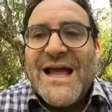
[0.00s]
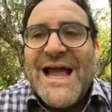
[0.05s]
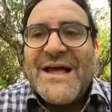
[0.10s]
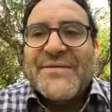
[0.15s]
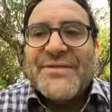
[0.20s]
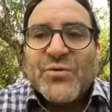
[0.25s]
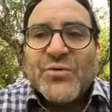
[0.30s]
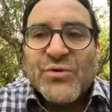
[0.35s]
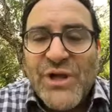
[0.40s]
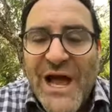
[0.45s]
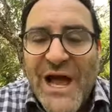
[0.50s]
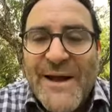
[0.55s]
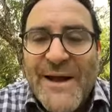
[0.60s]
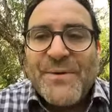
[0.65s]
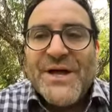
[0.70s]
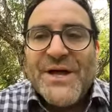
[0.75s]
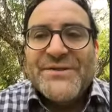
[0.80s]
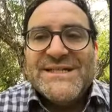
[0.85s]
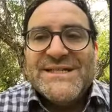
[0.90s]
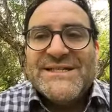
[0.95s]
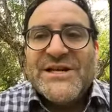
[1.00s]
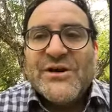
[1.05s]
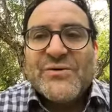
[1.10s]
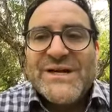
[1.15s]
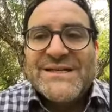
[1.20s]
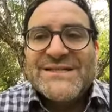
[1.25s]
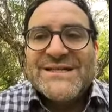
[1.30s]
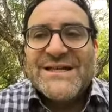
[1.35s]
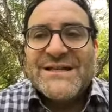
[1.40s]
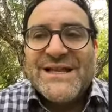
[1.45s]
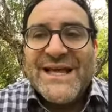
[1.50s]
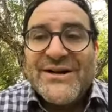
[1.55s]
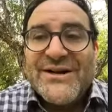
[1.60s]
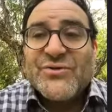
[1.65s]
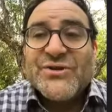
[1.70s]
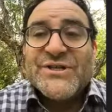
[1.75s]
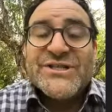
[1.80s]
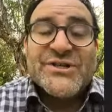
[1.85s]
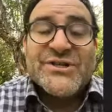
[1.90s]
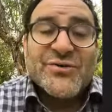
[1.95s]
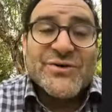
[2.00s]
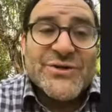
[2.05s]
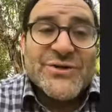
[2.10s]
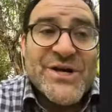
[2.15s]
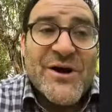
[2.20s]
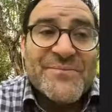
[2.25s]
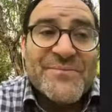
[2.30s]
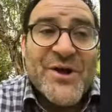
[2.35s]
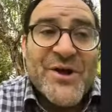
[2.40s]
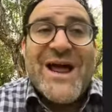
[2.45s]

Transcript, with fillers: And they rely upon the Assyrians, and later the Assyrians become